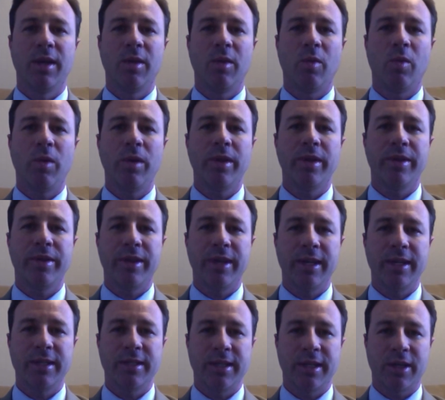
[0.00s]
One of the
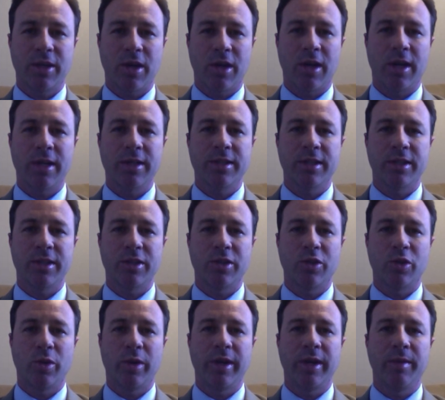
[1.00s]
things that causes
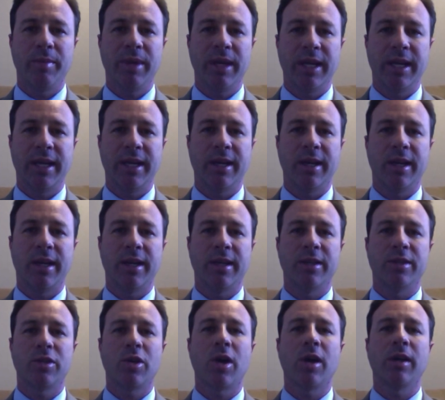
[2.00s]
joint pain
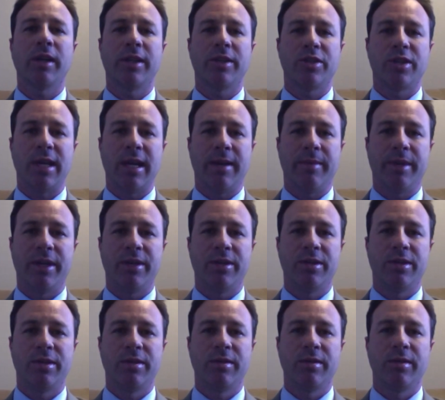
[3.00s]
is cartilage
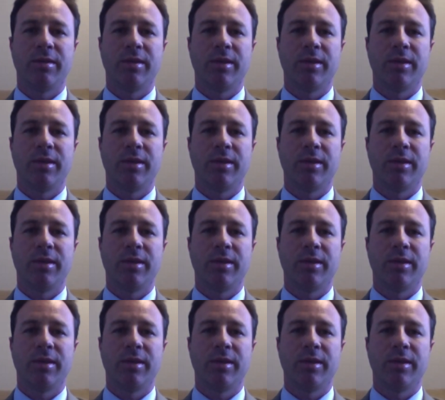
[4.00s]
damage.